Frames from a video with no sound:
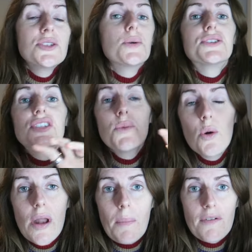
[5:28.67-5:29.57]
Do a
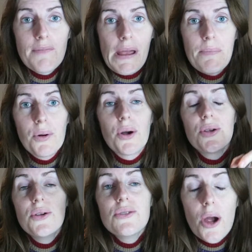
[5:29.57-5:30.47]
small number of people who
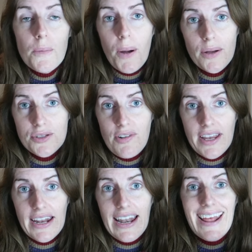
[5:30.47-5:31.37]
you know post
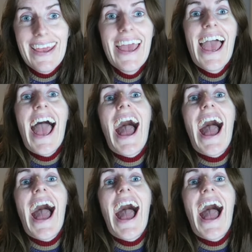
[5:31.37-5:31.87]
regularly,